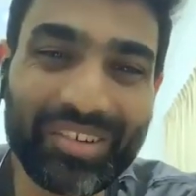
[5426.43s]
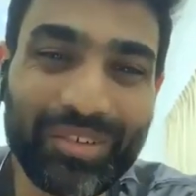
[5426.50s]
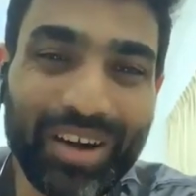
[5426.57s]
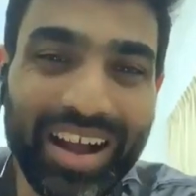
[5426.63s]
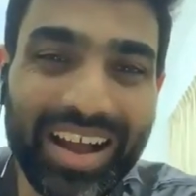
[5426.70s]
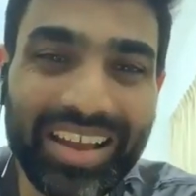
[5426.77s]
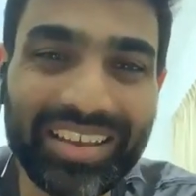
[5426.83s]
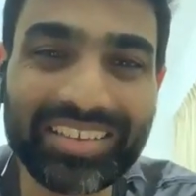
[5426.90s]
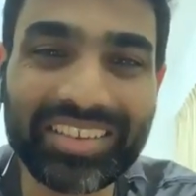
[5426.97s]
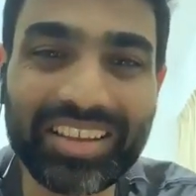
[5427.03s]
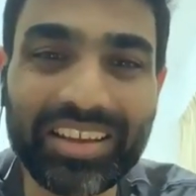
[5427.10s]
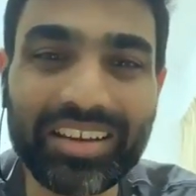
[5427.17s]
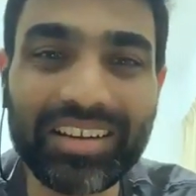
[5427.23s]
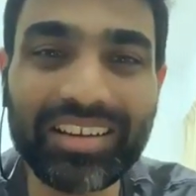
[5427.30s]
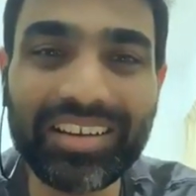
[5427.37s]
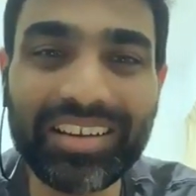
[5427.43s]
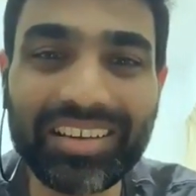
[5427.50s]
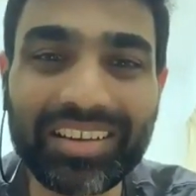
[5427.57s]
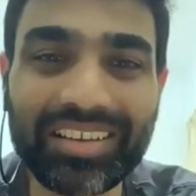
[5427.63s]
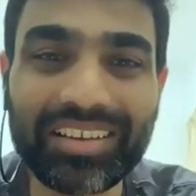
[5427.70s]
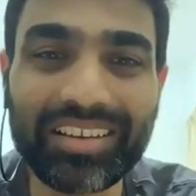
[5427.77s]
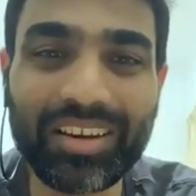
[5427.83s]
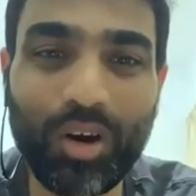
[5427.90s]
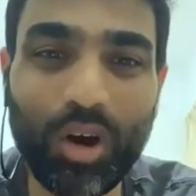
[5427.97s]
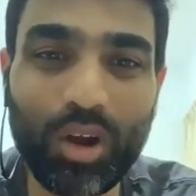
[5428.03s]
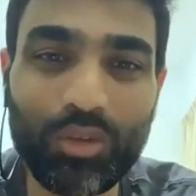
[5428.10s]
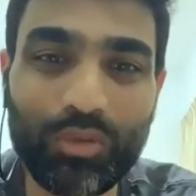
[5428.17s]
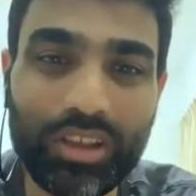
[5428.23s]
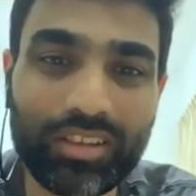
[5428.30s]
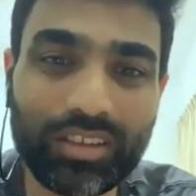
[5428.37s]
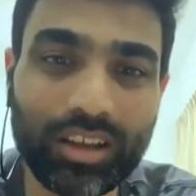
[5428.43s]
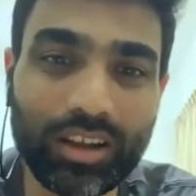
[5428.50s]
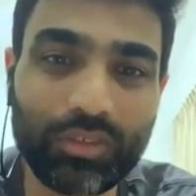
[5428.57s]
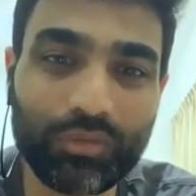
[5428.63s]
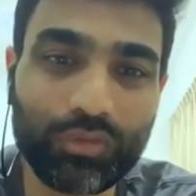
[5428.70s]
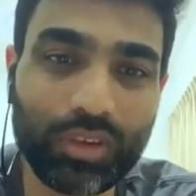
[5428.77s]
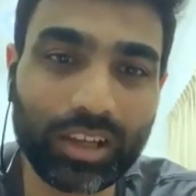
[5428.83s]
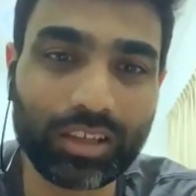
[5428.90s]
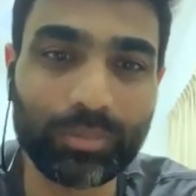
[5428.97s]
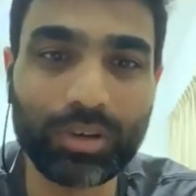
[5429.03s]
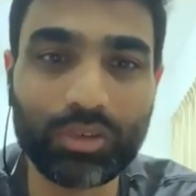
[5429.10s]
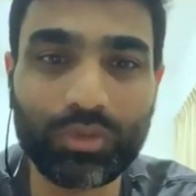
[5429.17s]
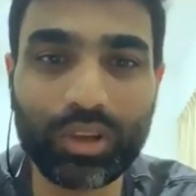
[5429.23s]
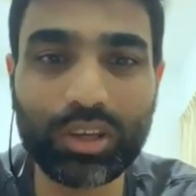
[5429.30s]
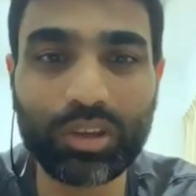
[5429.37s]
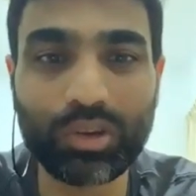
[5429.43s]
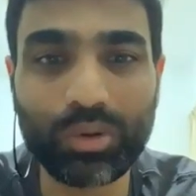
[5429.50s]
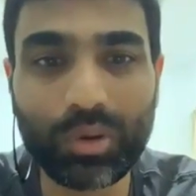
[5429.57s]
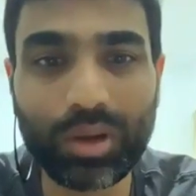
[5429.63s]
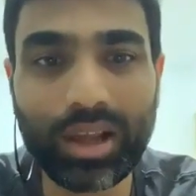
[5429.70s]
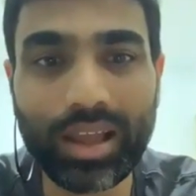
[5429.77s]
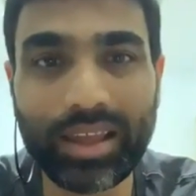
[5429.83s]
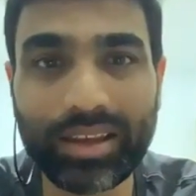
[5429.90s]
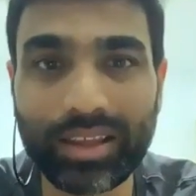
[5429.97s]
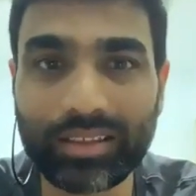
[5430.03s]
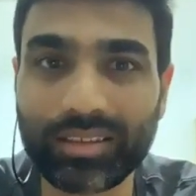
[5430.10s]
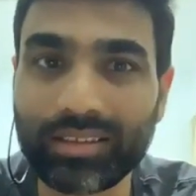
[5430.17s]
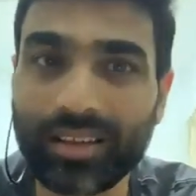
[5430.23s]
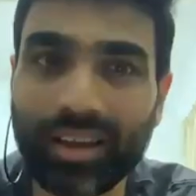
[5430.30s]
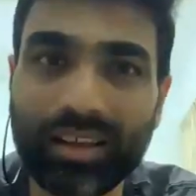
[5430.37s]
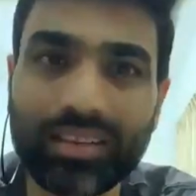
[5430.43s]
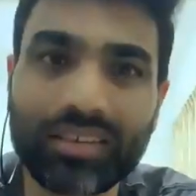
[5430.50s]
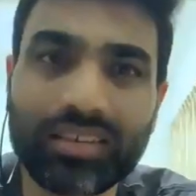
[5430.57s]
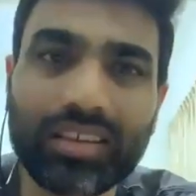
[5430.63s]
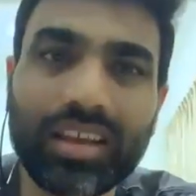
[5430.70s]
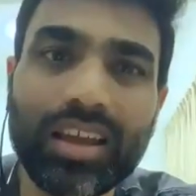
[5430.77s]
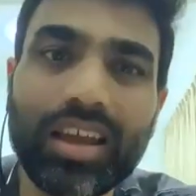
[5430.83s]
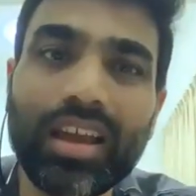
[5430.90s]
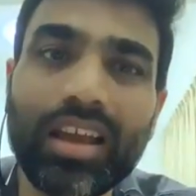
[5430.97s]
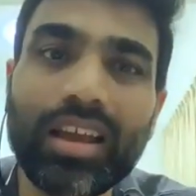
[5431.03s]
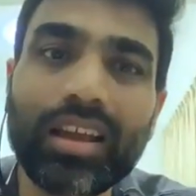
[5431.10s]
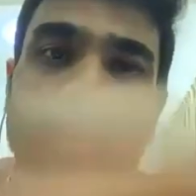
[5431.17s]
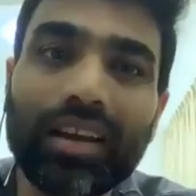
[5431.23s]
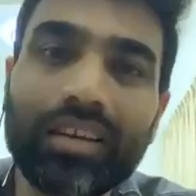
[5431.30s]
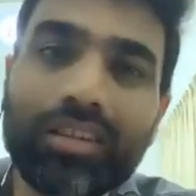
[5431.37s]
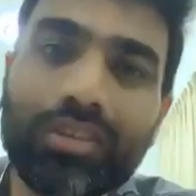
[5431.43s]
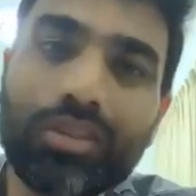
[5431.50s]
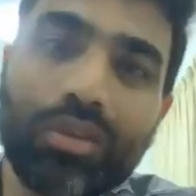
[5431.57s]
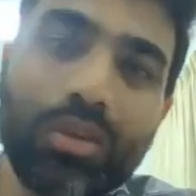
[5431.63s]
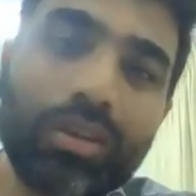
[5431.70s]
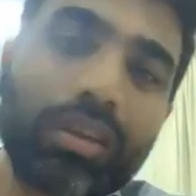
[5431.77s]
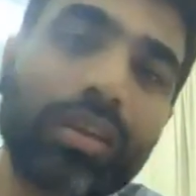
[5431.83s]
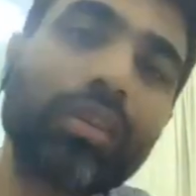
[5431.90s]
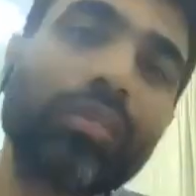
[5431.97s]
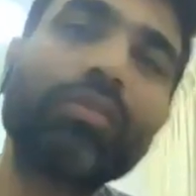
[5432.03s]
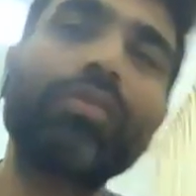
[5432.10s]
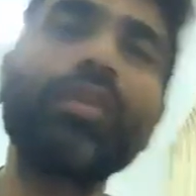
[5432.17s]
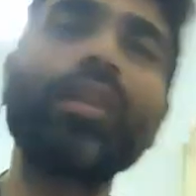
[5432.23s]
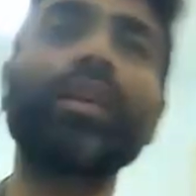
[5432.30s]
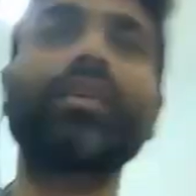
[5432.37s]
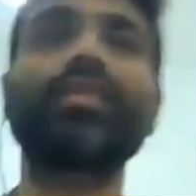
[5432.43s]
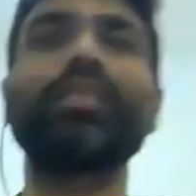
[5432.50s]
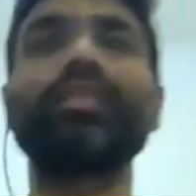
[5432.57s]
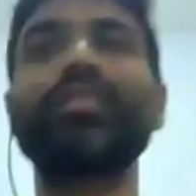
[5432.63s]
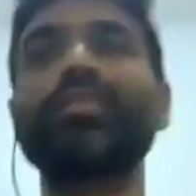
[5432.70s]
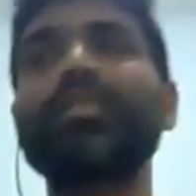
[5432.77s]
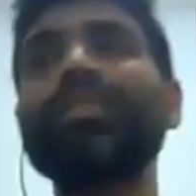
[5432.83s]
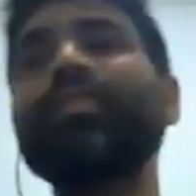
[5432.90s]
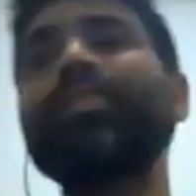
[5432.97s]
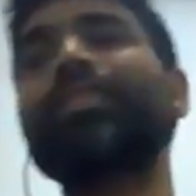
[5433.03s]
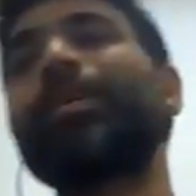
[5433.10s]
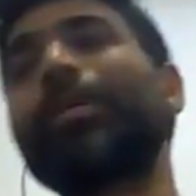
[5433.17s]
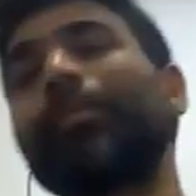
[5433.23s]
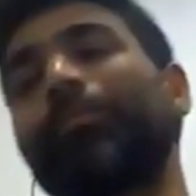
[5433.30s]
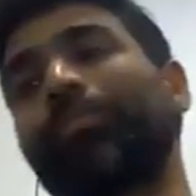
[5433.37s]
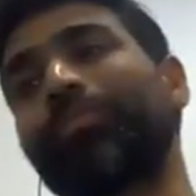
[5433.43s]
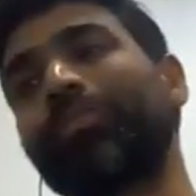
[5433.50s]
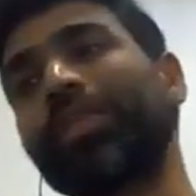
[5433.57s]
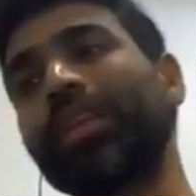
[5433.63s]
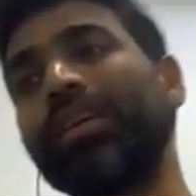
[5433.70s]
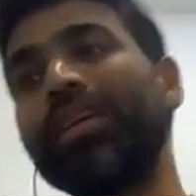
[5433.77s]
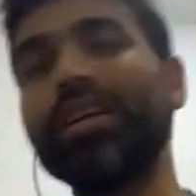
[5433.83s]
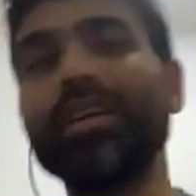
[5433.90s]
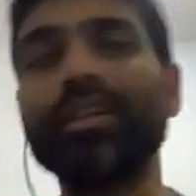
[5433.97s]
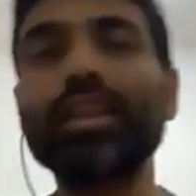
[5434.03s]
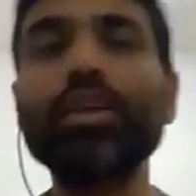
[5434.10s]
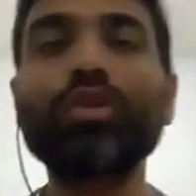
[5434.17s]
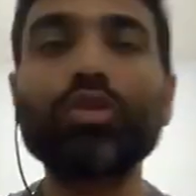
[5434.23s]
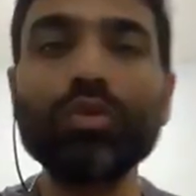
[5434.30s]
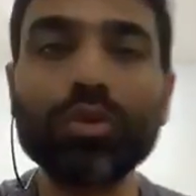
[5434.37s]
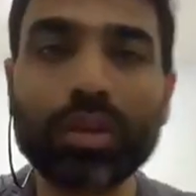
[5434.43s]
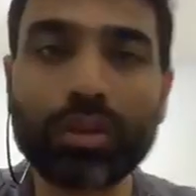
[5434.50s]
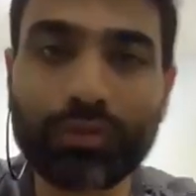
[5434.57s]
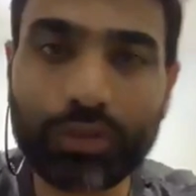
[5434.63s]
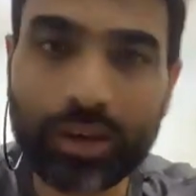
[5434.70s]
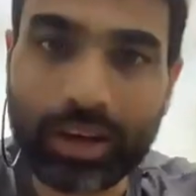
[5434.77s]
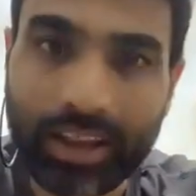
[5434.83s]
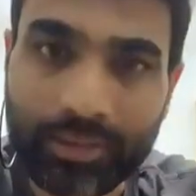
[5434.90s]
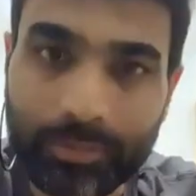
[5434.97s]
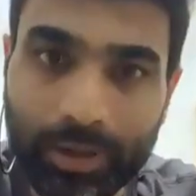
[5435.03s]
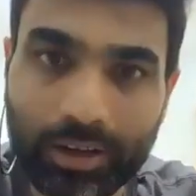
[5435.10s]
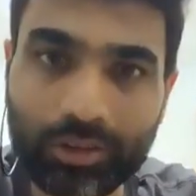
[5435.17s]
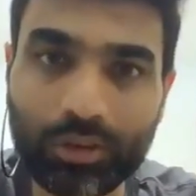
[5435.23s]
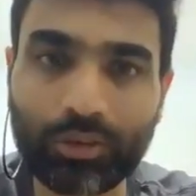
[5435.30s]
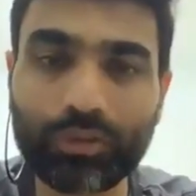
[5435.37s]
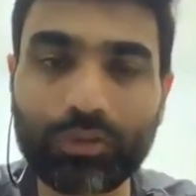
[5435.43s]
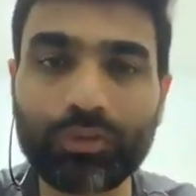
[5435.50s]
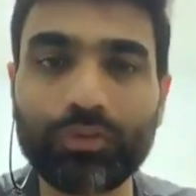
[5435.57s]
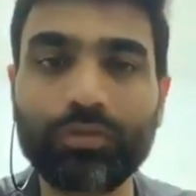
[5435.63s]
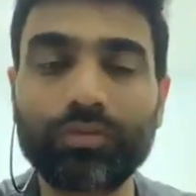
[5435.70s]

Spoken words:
Why is there always conflict between yoga and exercise? It is not conflict. It's just there are two different aspects of,